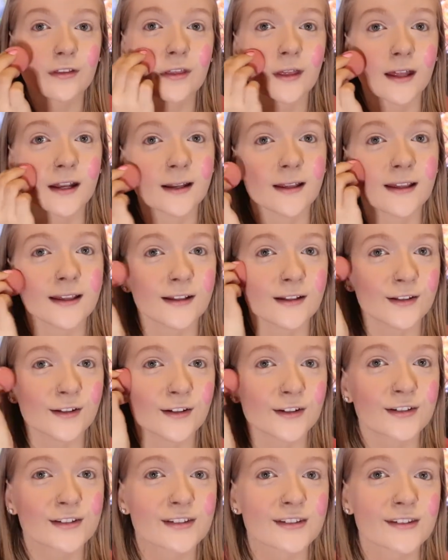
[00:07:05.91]
then it
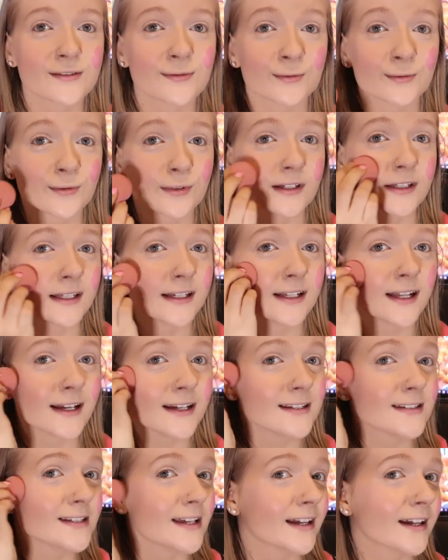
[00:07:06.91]
looks really
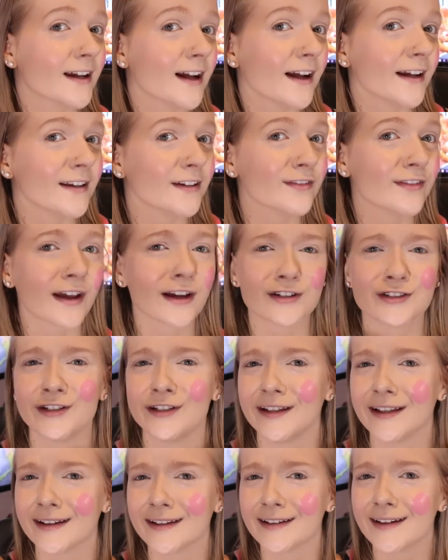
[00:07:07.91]
nice and kind of actually
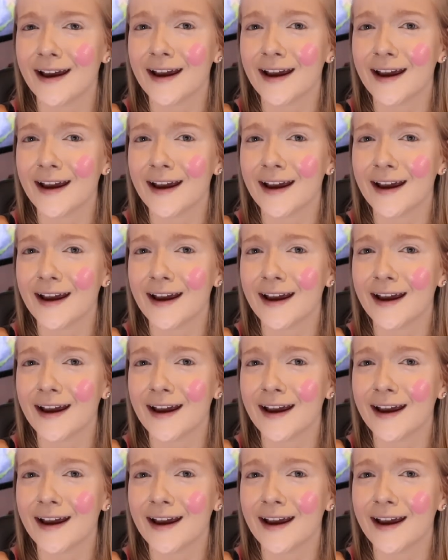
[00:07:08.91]
like